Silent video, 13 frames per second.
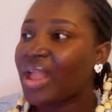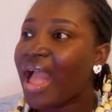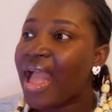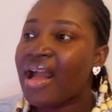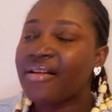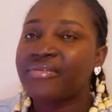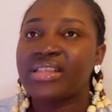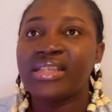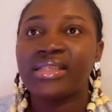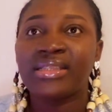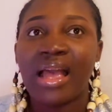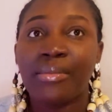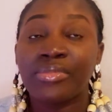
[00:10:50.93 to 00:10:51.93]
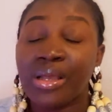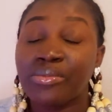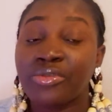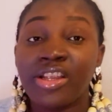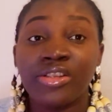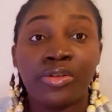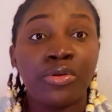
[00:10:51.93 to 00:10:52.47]
I have this, I'm
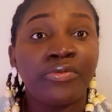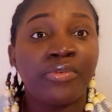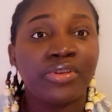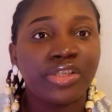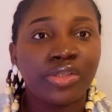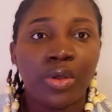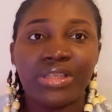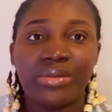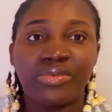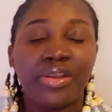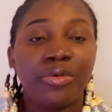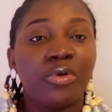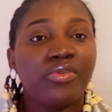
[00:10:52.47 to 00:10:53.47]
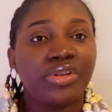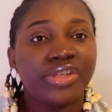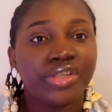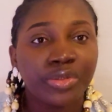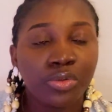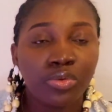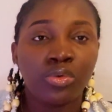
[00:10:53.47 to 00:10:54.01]
trying to go for this course, I'm trying to go for
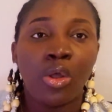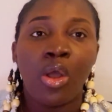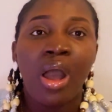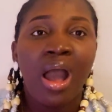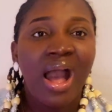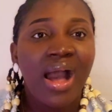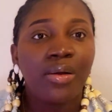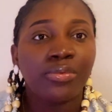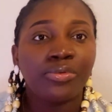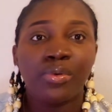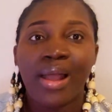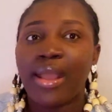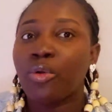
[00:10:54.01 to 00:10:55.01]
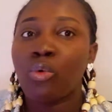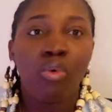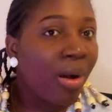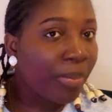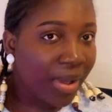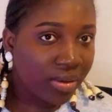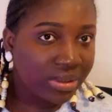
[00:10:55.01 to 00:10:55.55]
this school. How do I go
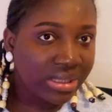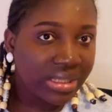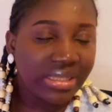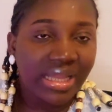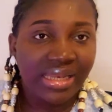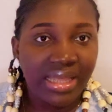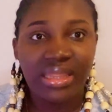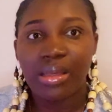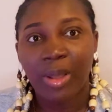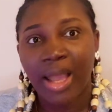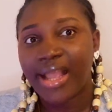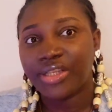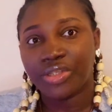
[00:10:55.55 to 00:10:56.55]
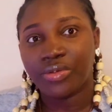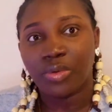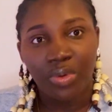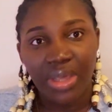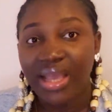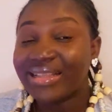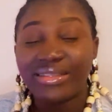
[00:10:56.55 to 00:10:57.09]
about it? And let them guide you.
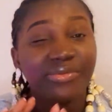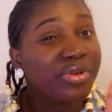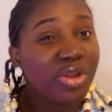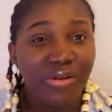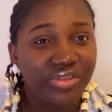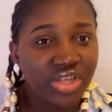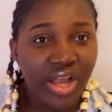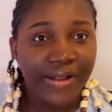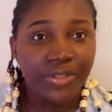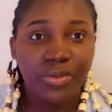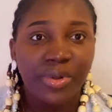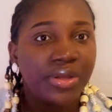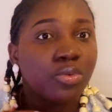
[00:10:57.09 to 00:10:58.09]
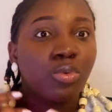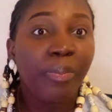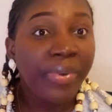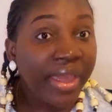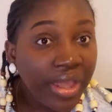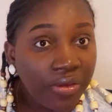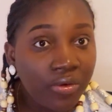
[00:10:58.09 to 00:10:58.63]
Okay, it's free of charge. Nobody will
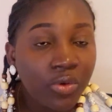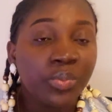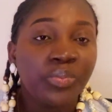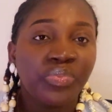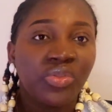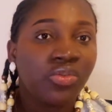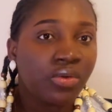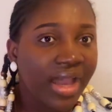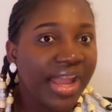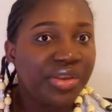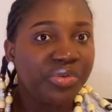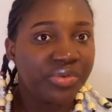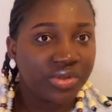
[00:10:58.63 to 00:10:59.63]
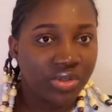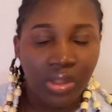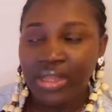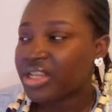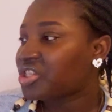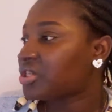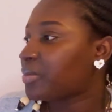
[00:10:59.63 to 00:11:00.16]
pay you to guide you for
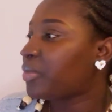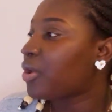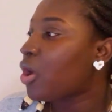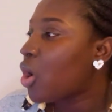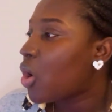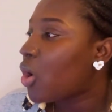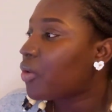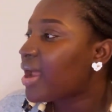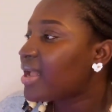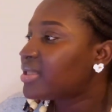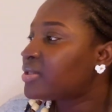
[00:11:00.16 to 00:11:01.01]
scholarship. All right.